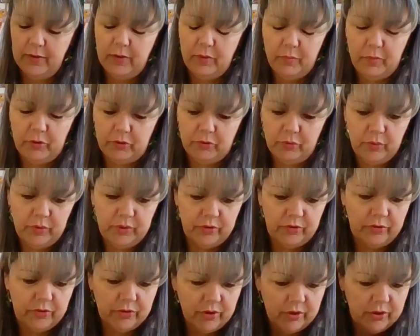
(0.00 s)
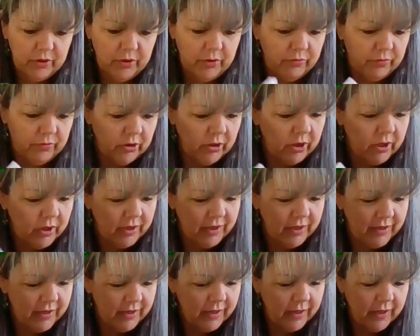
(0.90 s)
almost want to start over.
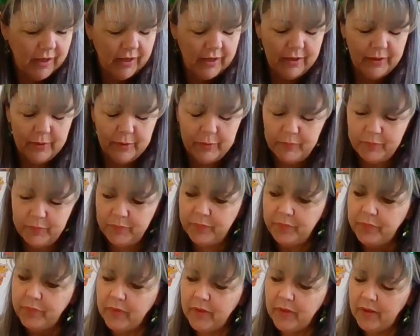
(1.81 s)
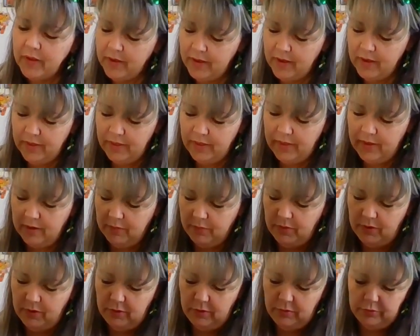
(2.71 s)
I think
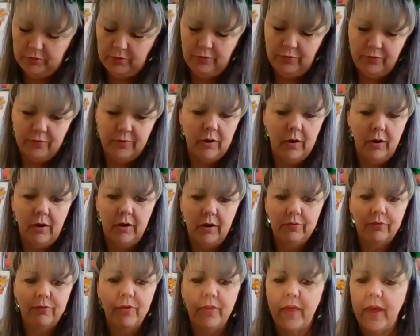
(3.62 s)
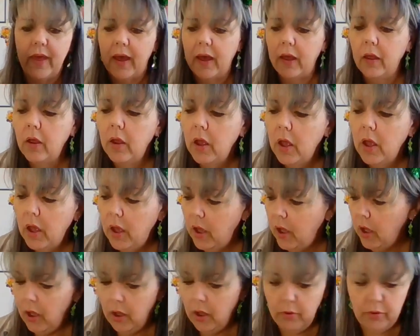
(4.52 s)
I'm a little too far gone for that.
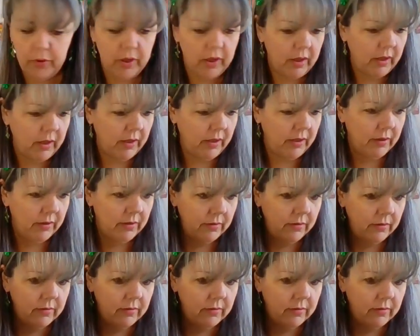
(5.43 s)
Okay.